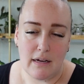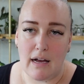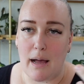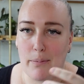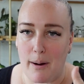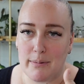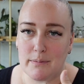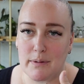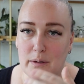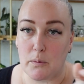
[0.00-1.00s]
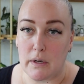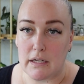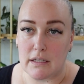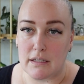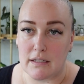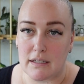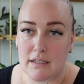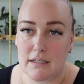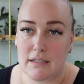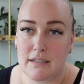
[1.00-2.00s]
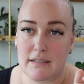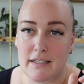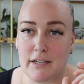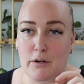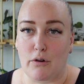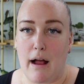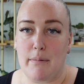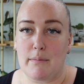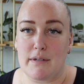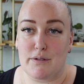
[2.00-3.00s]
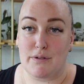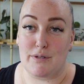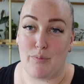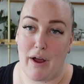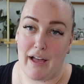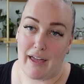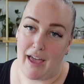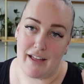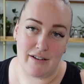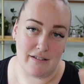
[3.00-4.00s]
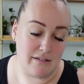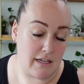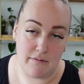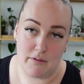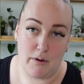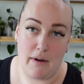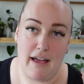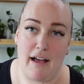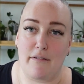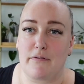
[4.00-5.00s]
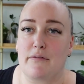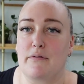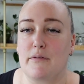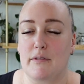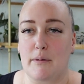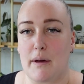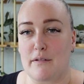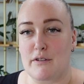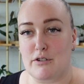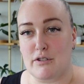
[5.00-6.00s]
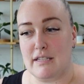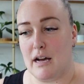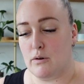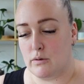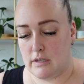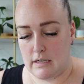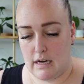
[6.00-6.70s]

I probably will, you know, grab them and do the spray again, even though I have the beneficials out.